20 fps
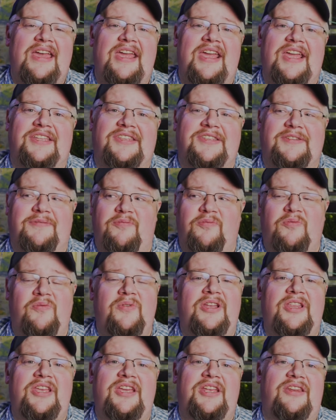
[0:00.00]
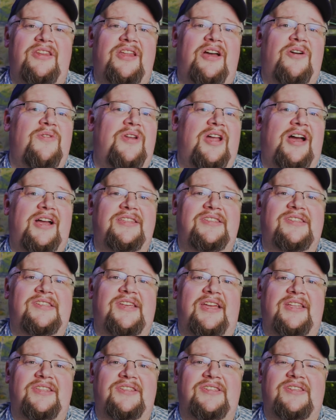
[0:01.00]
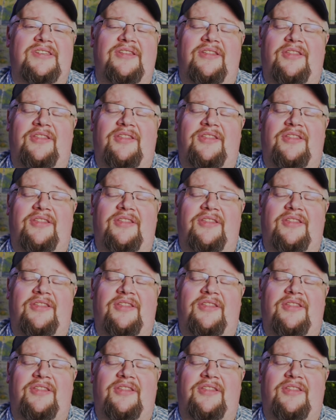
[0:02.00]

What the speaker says: It's really no nonsense.